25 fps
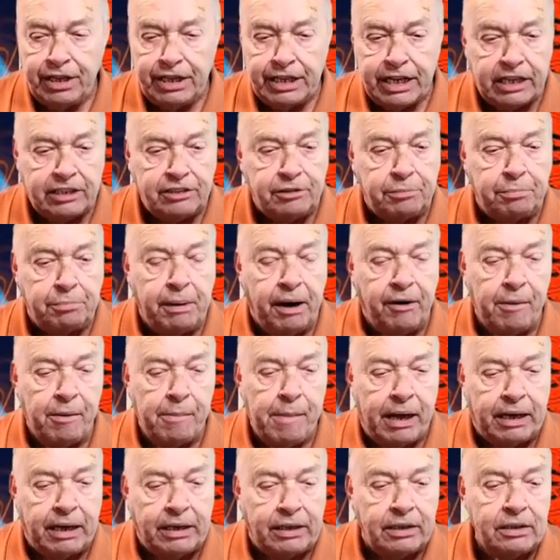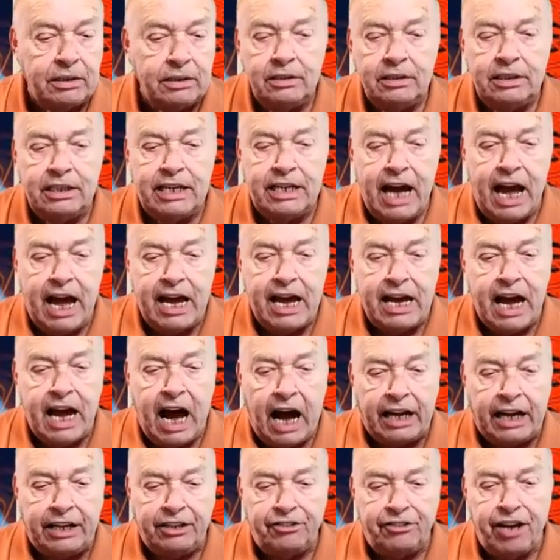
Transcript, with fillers: the experiment. The AI